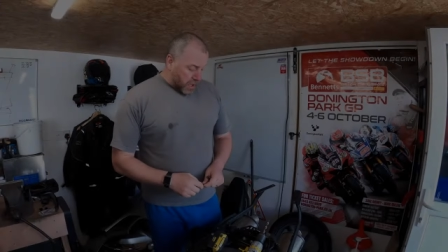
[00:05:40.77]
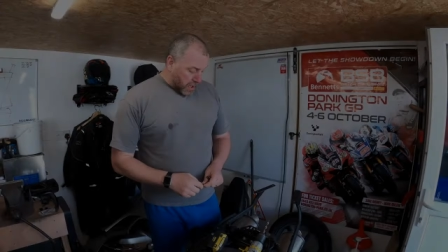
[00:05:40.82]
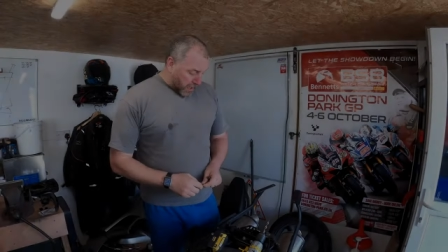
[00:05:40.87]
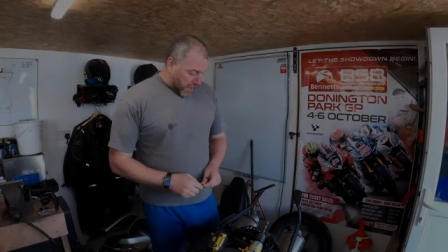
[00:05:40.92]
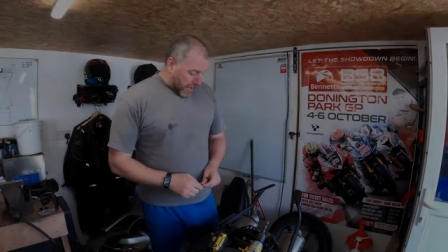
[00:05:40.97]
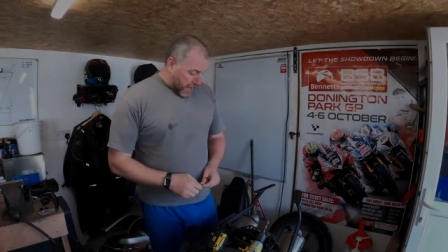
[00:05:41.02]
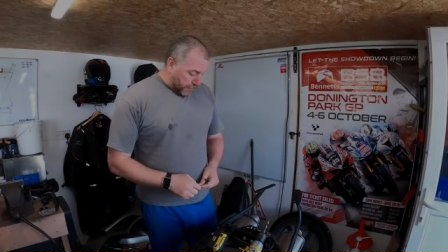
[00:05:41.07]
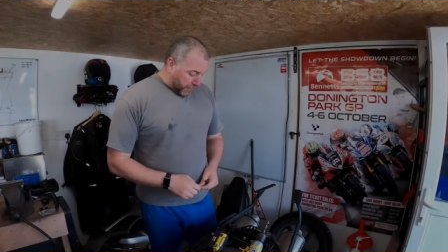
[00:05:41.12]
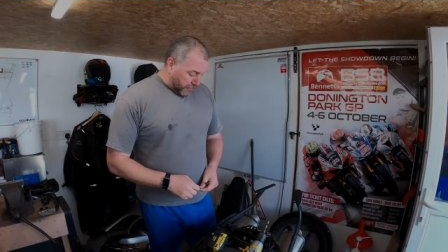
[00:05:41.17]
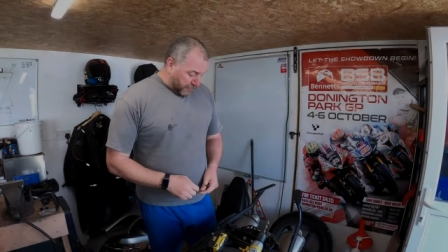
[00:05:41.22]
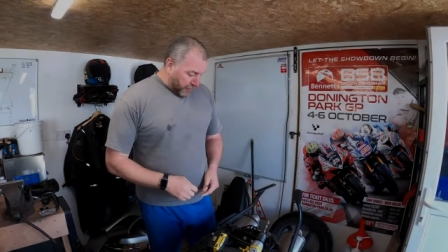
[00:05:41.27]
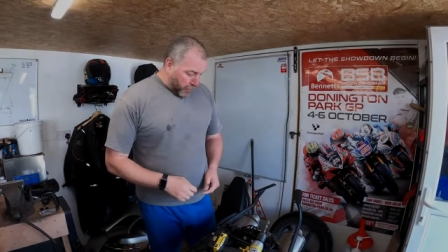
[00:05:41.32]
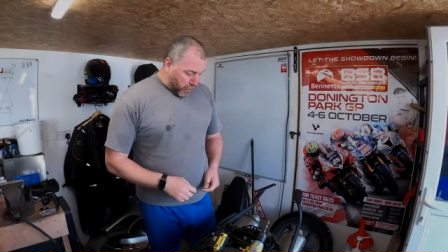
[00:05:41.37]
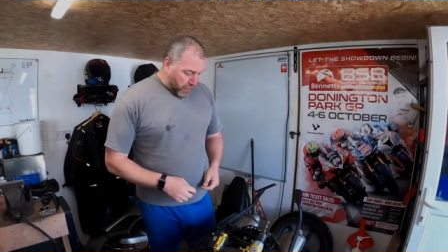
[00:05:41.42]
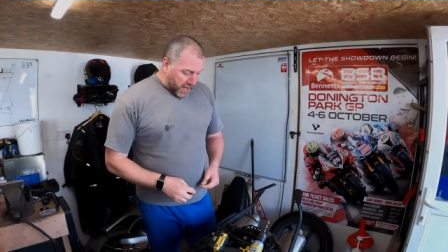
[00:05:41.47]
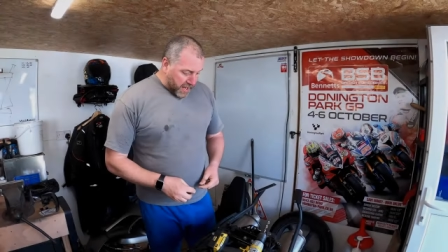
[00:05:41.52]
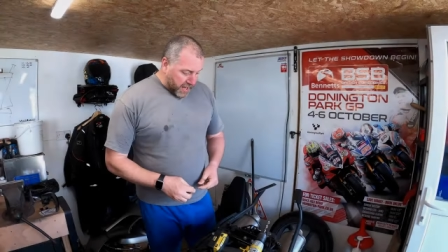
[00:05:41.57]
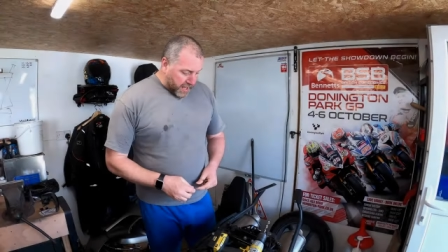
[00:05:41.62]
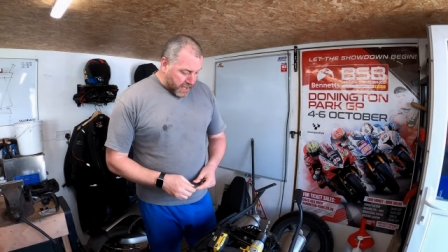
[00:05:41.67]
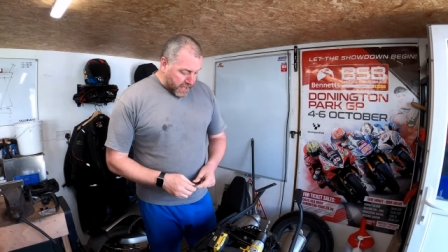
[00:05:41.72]
Okay,
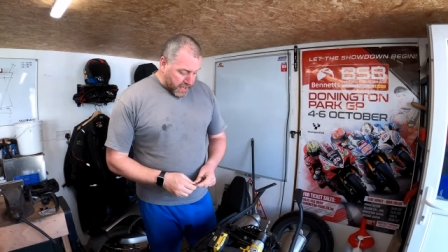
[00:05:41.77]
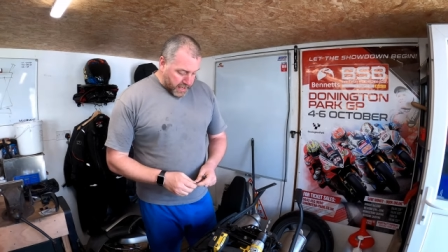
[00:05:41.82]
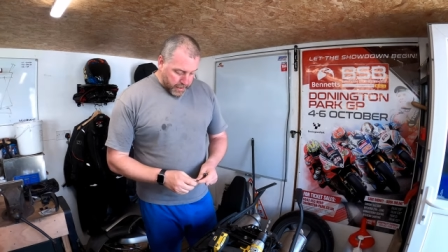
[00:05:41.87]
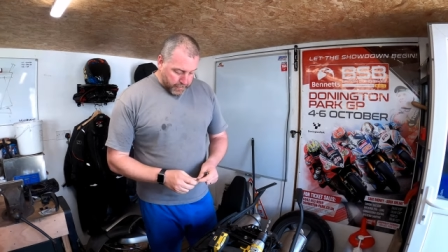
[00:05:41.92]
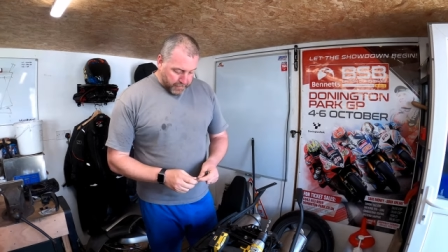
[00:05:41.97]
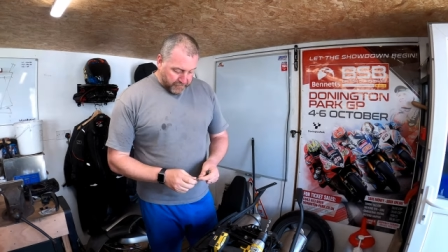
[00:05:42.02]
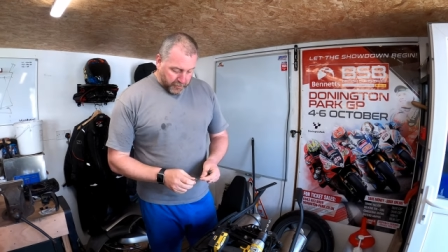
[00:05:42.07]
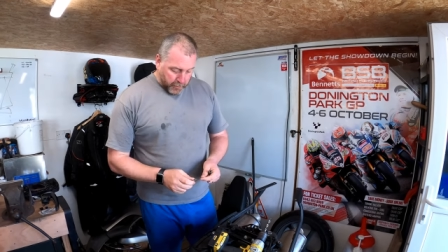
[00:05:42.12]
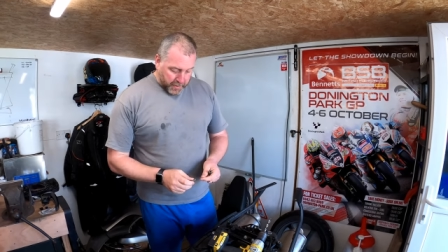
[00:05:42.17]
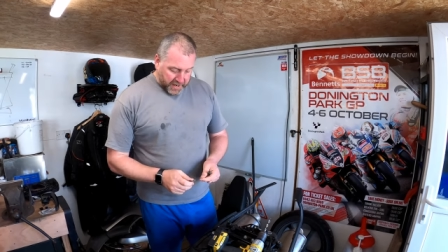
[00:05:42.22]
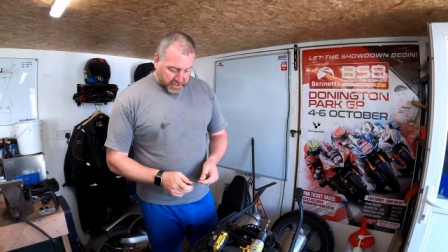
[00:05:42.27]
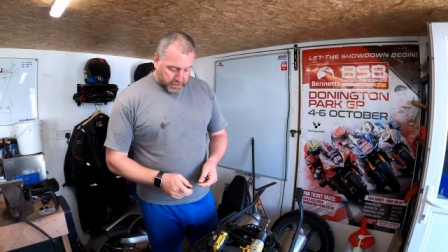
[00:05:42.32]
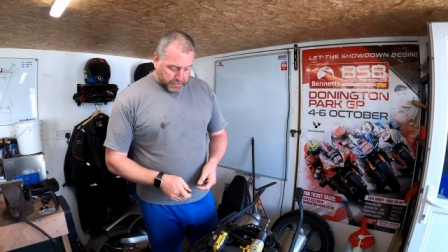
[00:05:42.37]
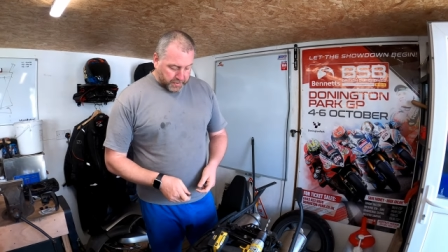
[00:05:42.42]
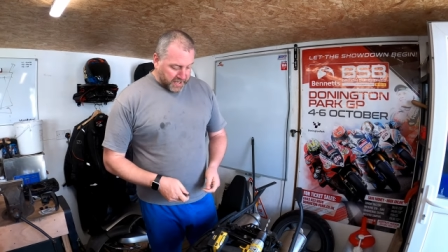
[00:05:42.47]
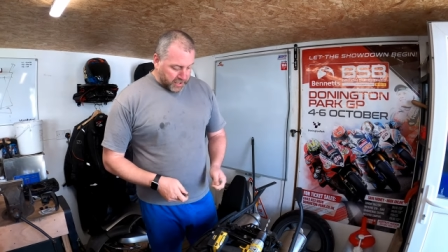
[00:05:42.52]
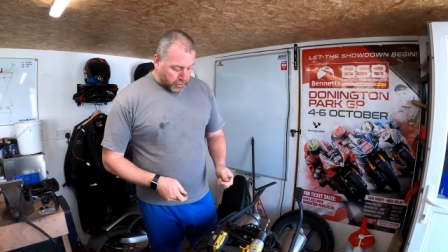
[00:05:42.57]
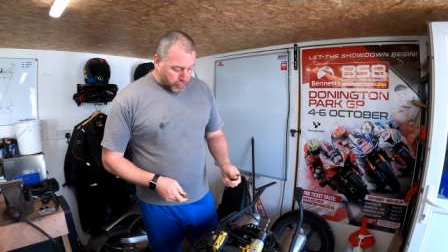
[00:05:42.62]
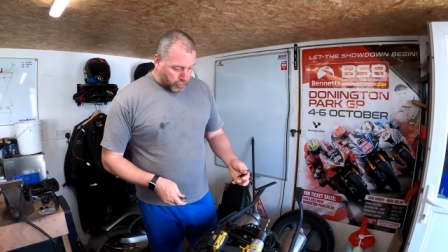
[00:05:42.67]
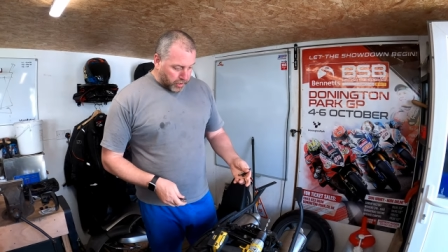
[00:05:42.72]
before we uh, before we
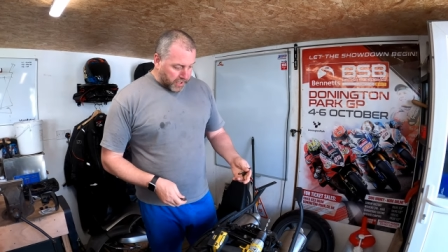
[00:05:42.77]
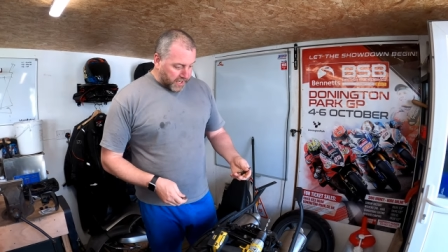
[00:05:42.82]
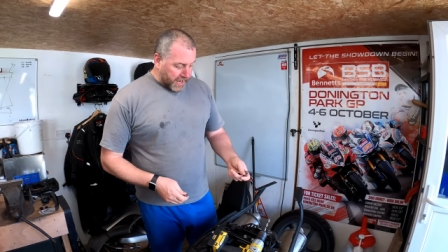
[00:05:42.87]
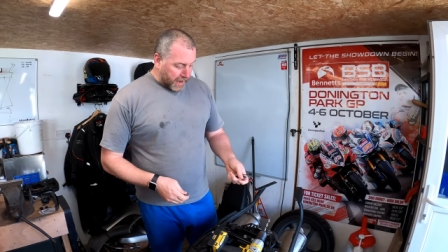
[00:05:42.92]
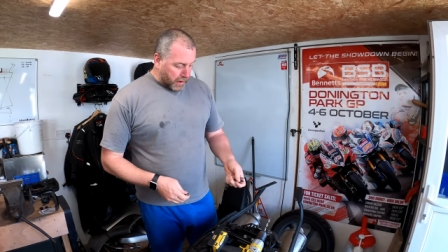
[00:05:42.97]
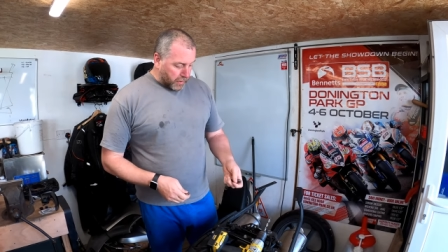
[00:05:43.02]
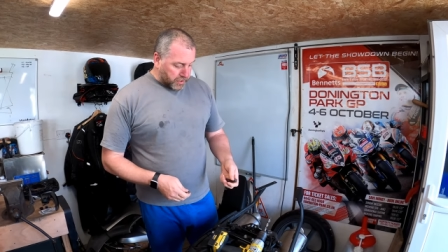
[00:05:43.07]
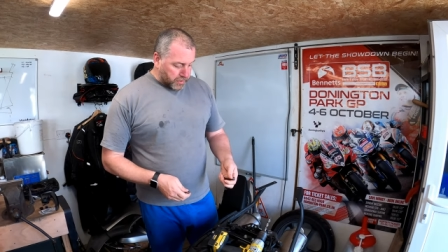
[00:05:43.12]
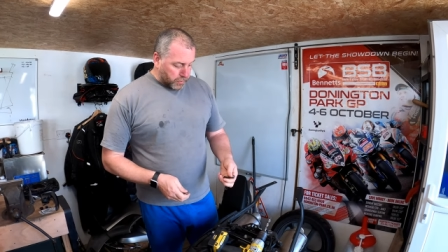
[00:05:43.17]
actually begin drilling out,